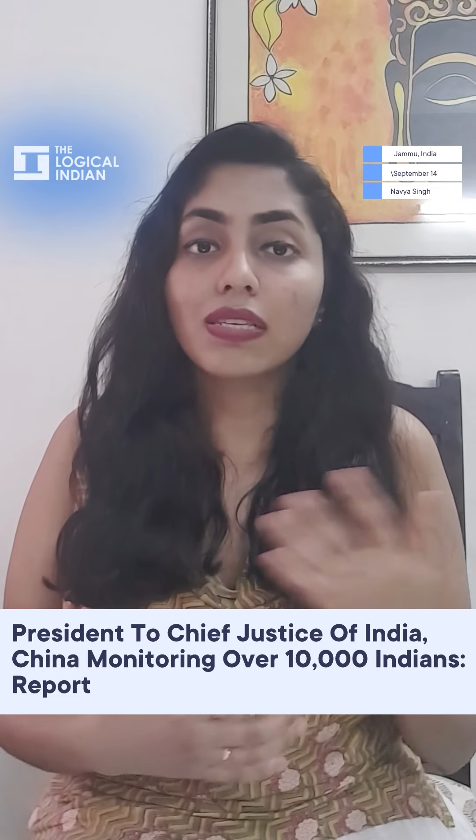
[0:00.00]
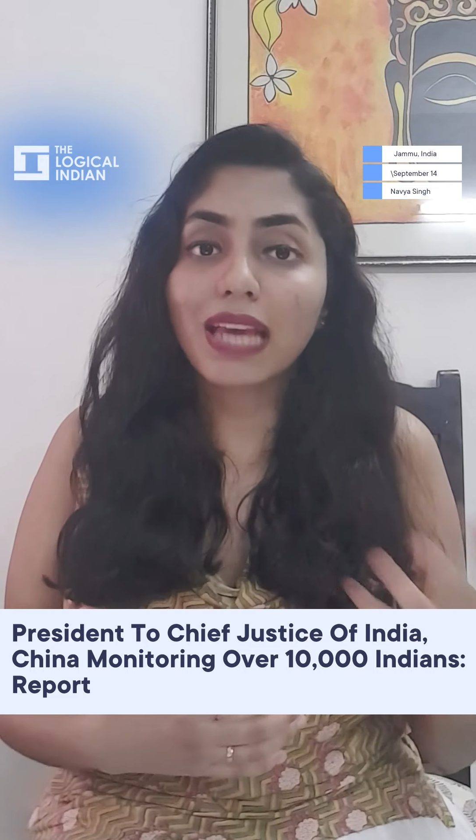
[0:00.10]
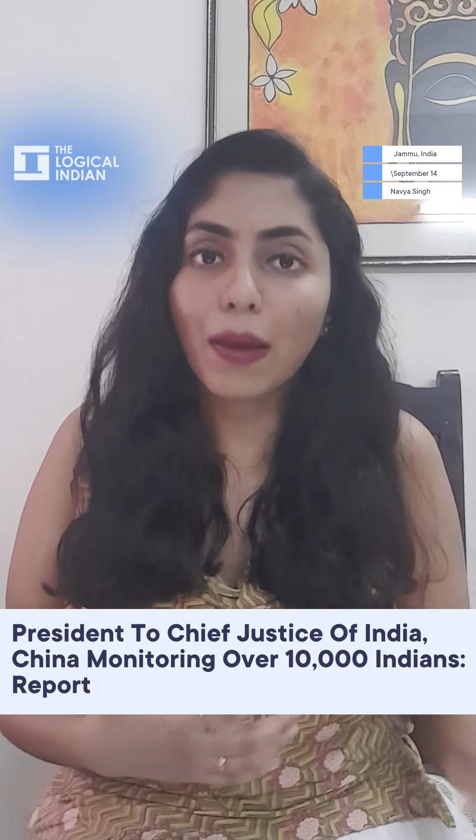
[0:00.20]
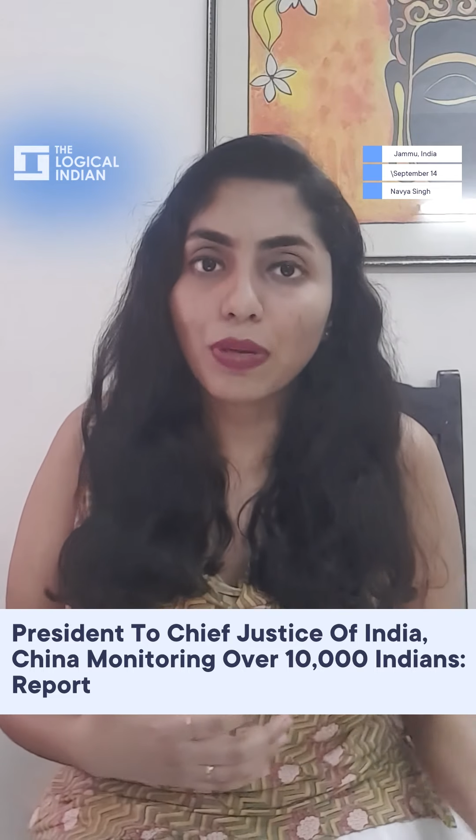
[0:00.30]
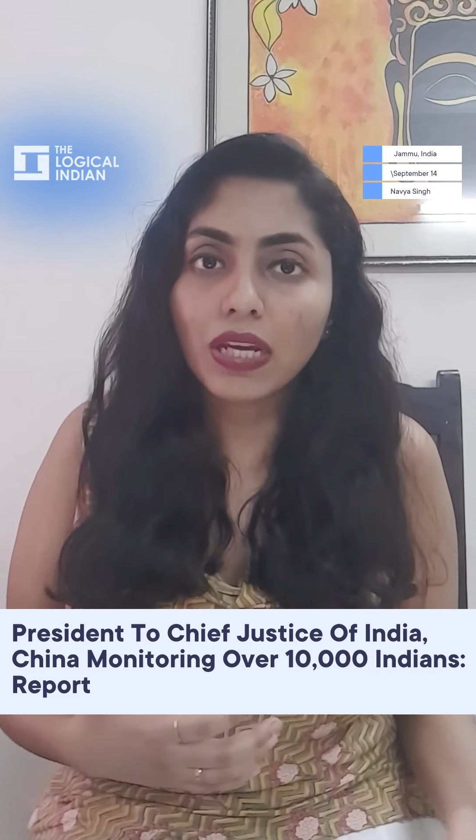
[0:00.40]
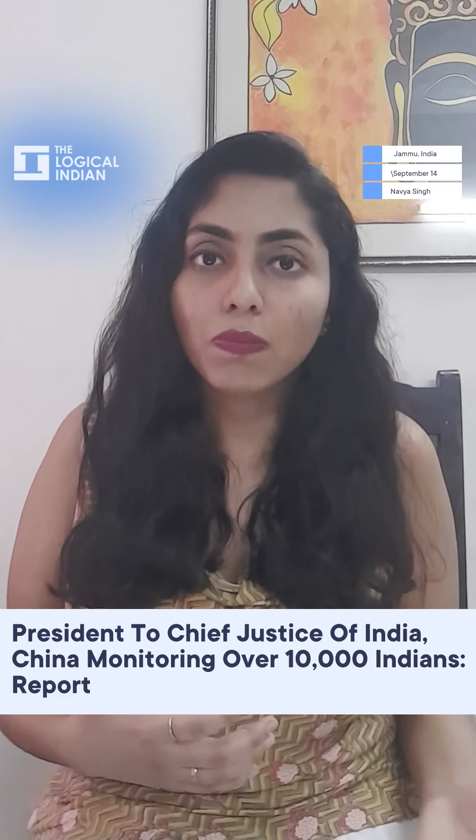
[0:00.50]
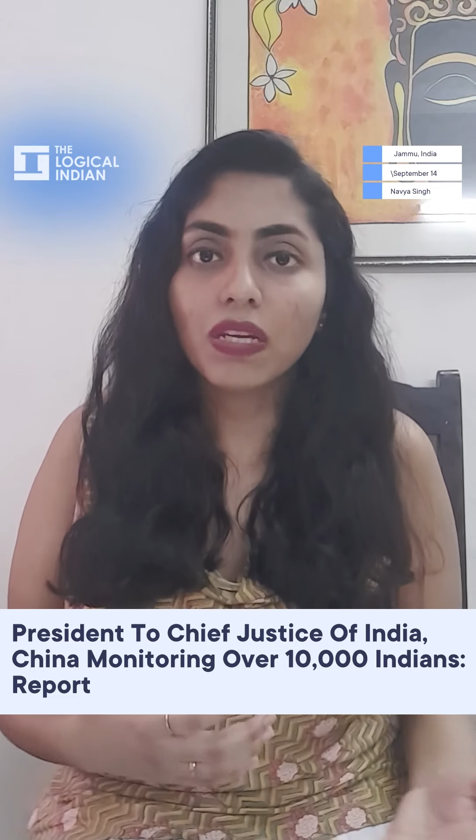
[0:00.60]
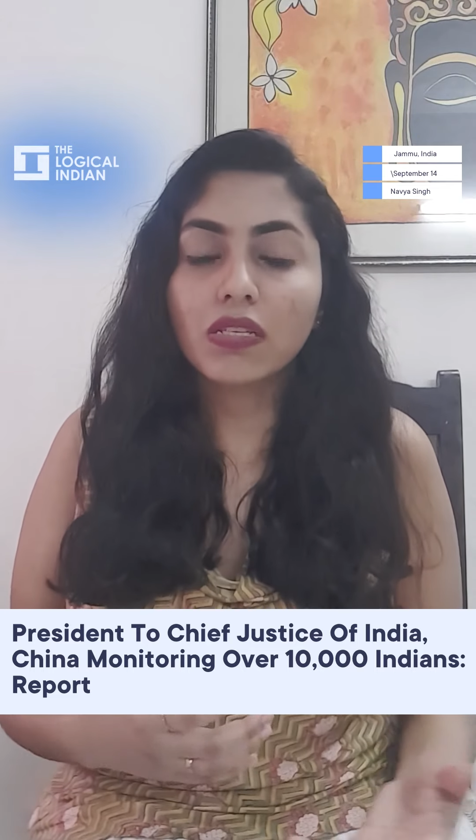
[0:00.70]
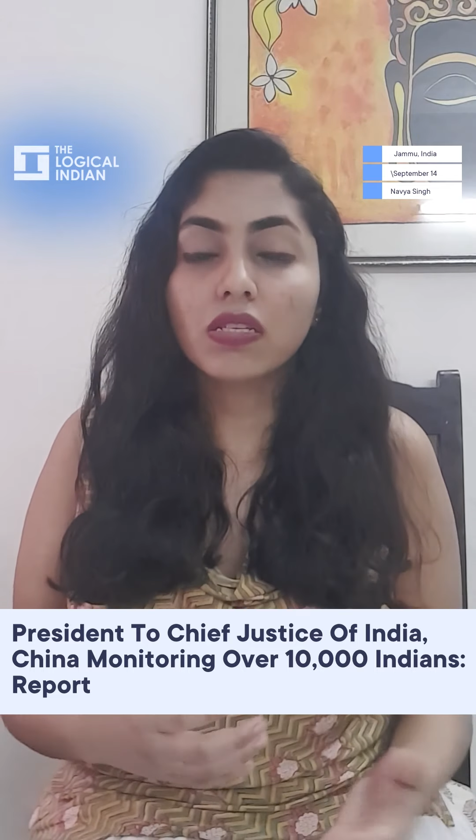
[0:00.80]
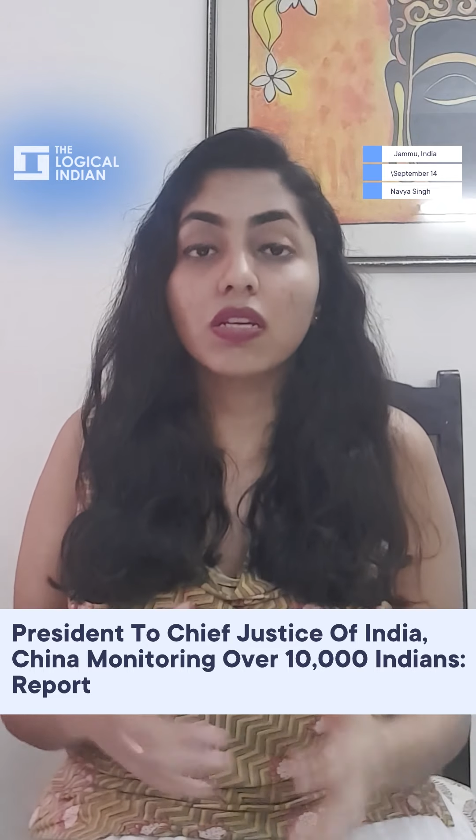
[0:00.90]
cabinet
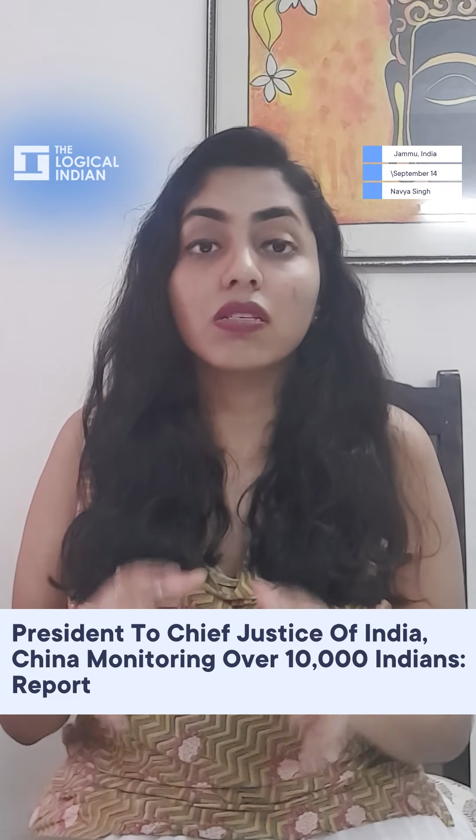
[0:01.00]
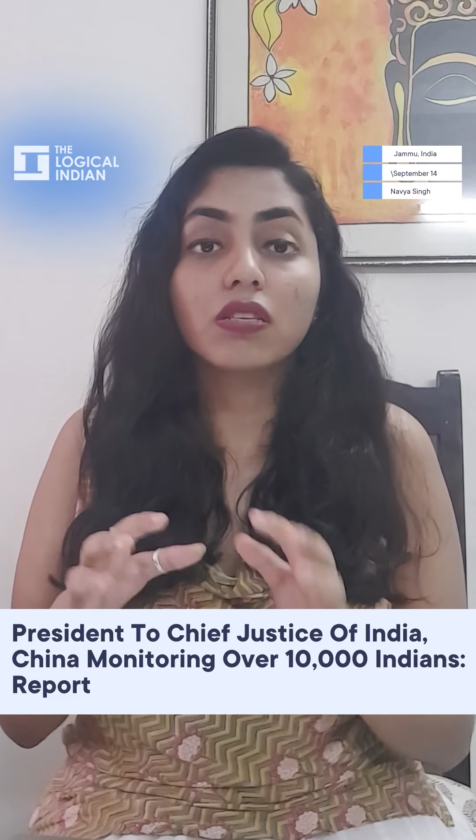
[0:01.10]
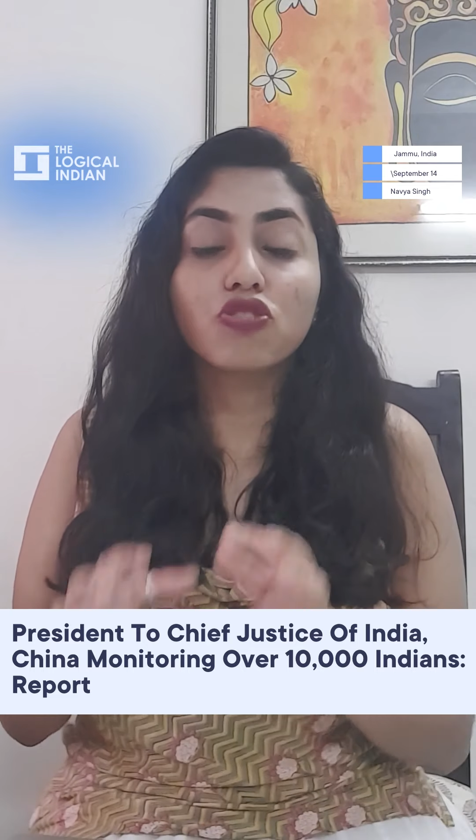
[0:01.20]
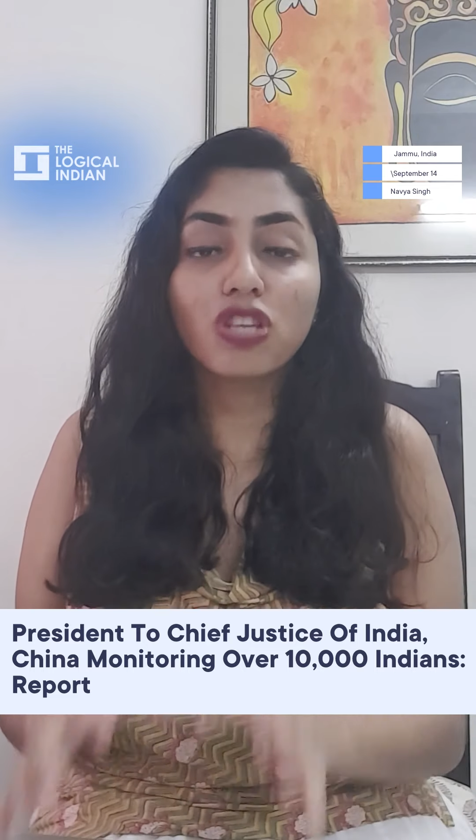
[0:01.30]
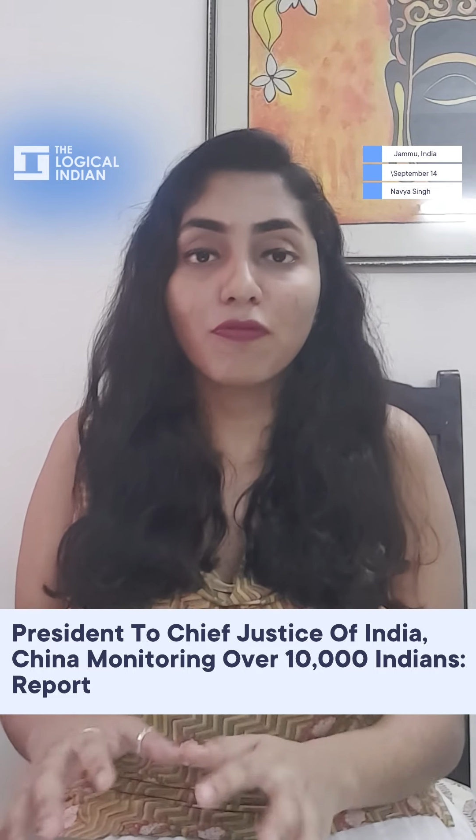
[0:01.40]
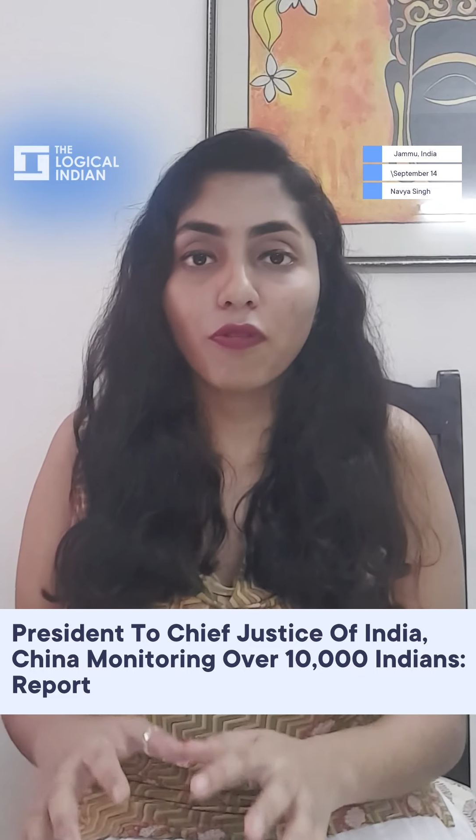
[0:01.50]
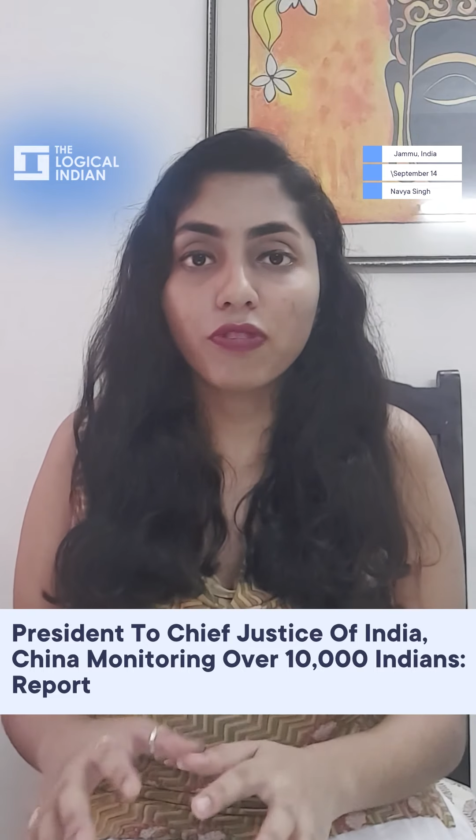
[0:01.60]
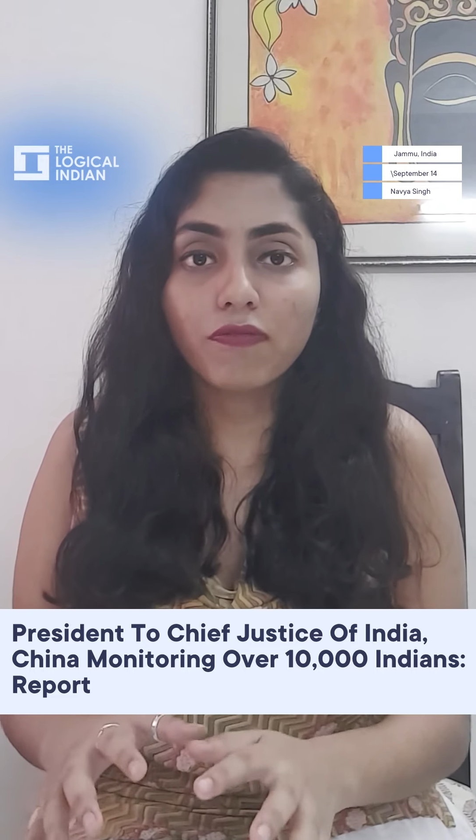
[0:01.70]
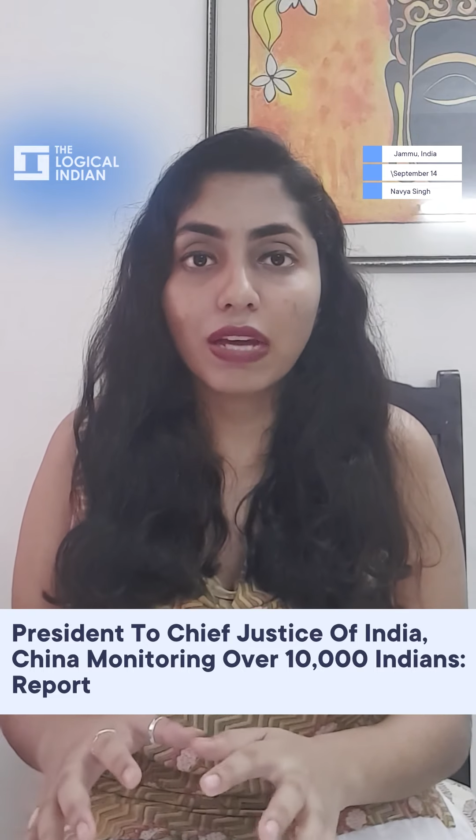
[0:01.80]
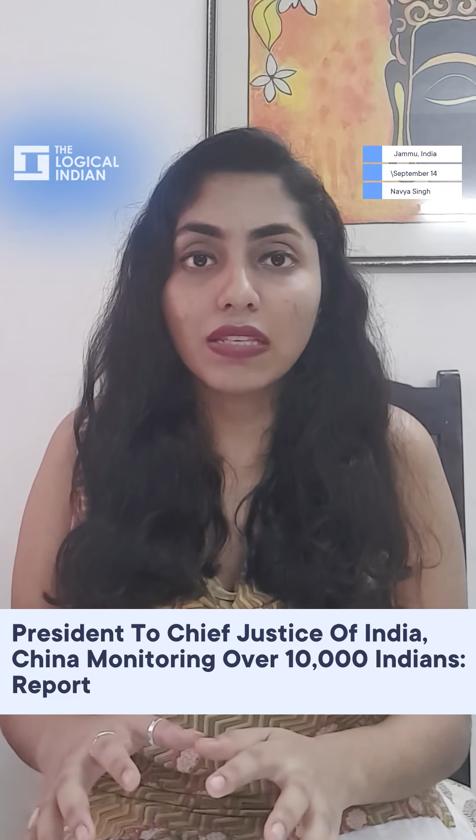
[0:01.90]
ministers, the chief of
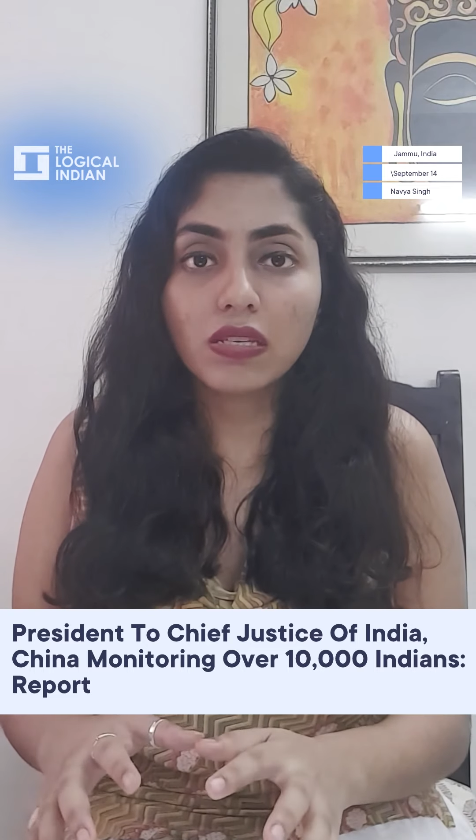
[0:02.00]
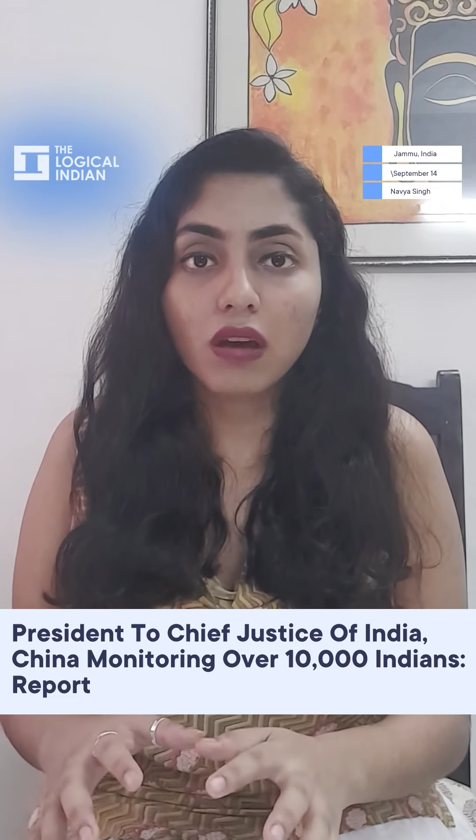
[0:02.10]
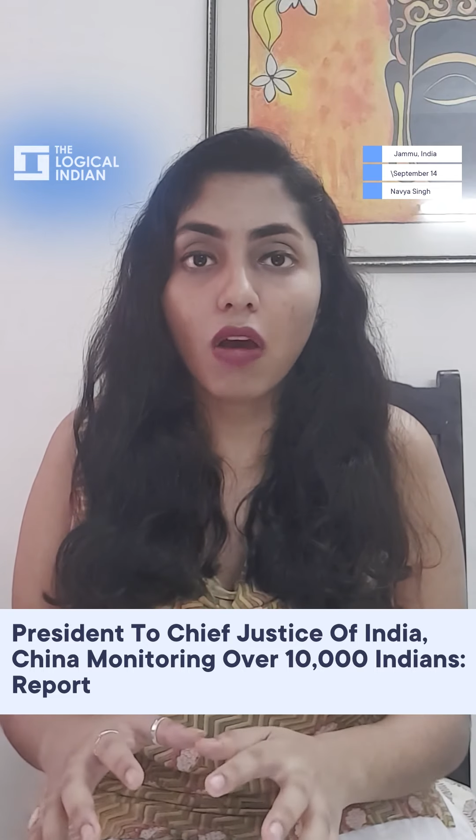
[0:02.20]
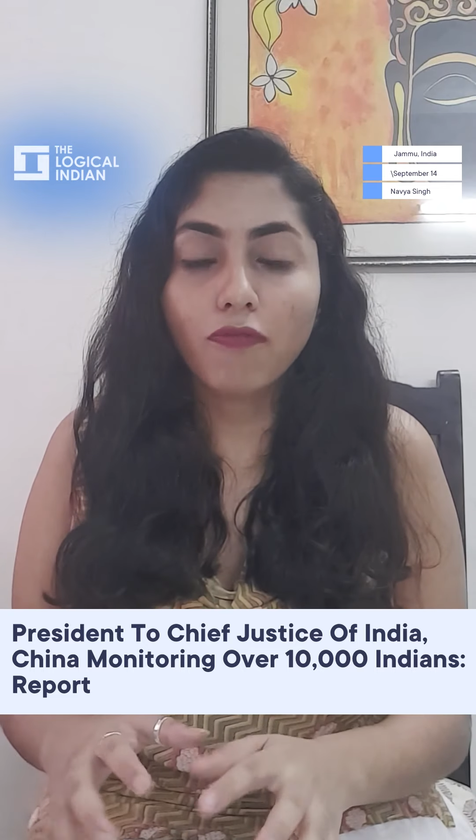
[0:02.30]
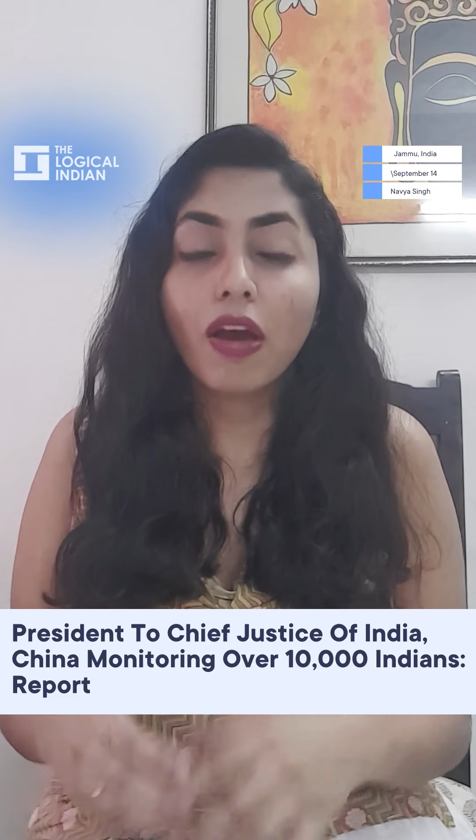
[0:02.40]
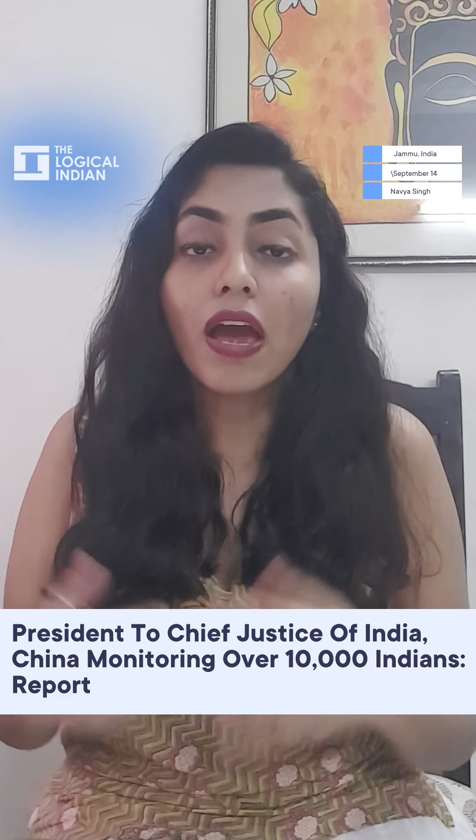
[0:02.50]
defense staff